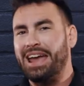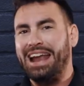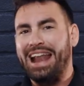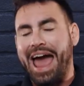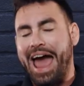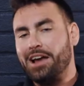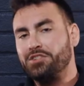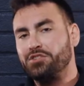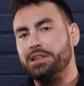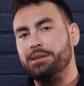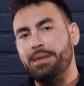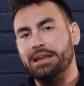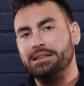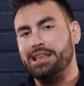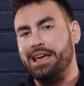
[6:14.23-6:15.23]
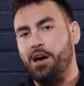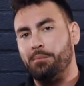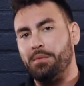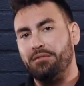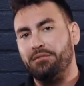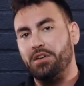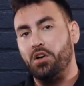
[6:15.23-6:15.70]
it actually makes the
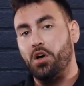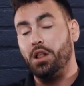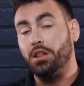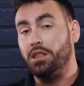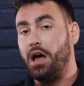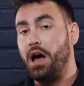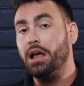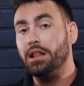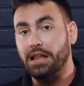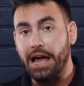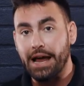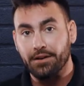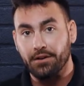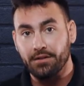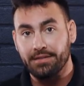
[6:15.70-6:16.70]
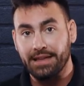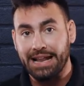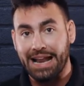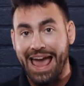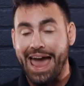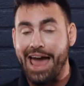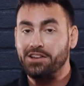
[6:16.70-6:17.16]
helmet feel a lot lighter than
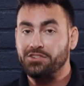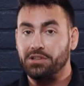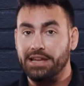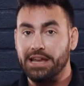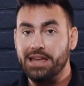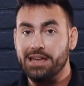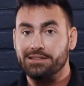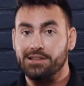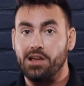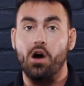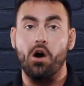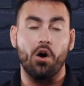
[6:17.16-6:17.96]
it actually is